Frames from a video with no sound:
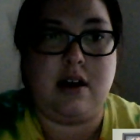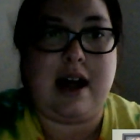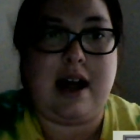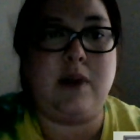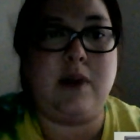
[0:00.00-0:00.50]

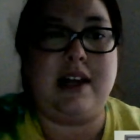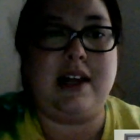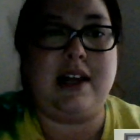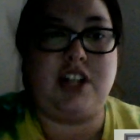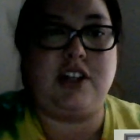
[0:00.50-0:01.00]
as well
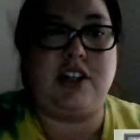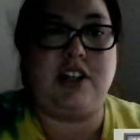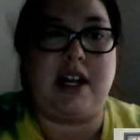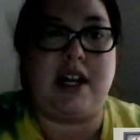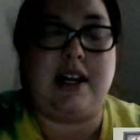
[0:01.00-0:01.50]
as change
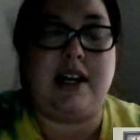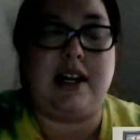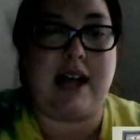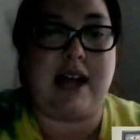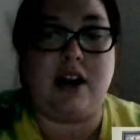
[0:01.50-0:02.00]
it in an
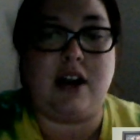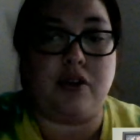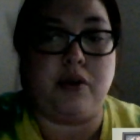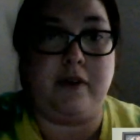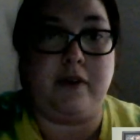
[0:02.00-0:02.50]
entire
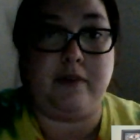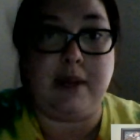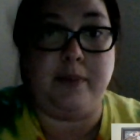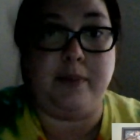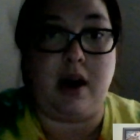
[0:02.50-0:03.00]
group of
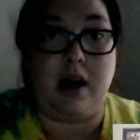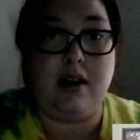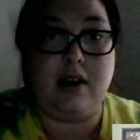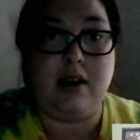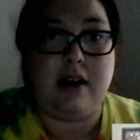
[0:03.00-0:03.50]
people.
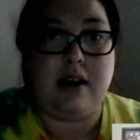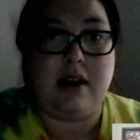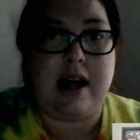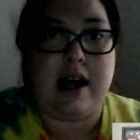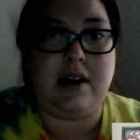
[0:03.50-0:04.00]

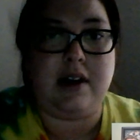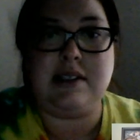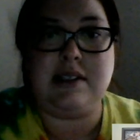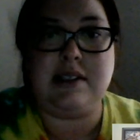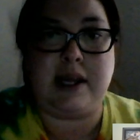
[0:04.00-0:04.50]

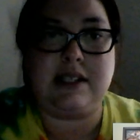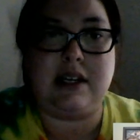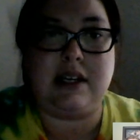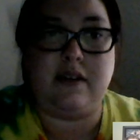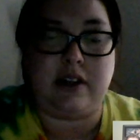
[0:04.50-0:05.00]
Evidence-based
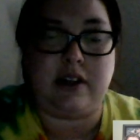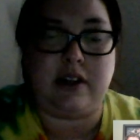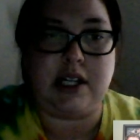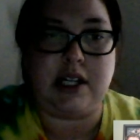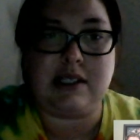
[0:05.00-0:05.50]

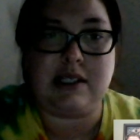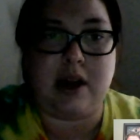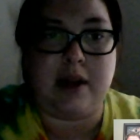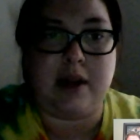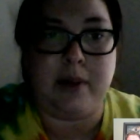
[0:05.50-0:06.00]
interventions are
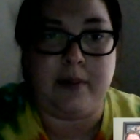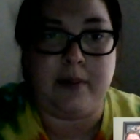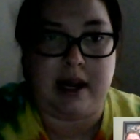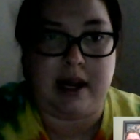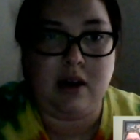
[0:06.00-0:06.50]

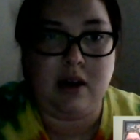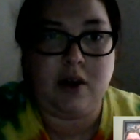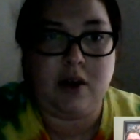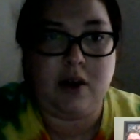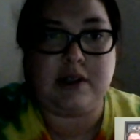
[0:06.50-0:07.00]
implemented
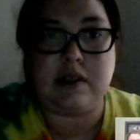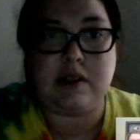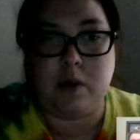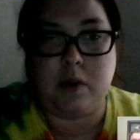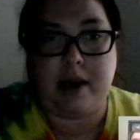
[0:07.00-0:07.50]
when
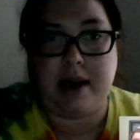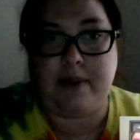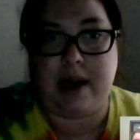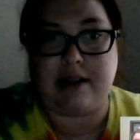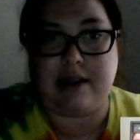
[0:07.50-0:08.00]
school-wide
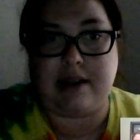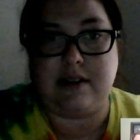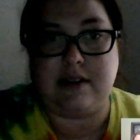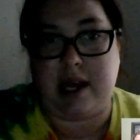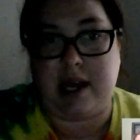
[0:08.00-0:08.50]

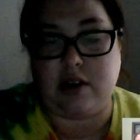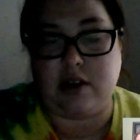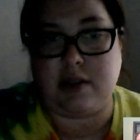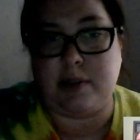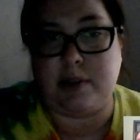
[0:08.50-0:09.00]
positive behavior
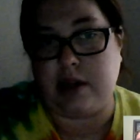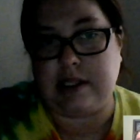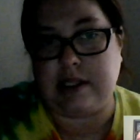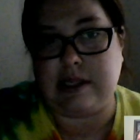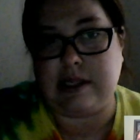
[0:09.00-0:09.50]
support
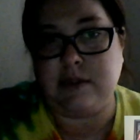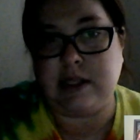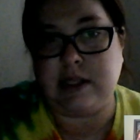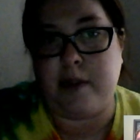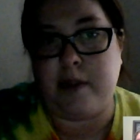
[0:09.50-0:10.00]
systems
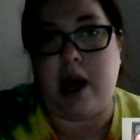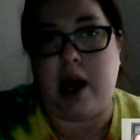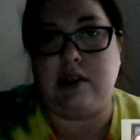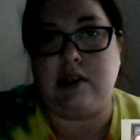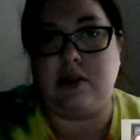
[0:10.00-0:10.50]
are brought
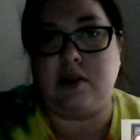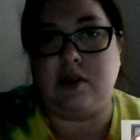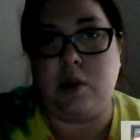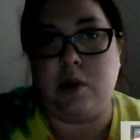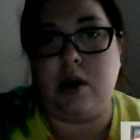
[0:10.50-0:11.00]
into a
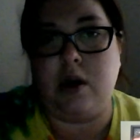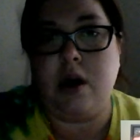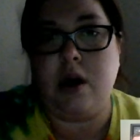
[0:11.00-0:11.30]
school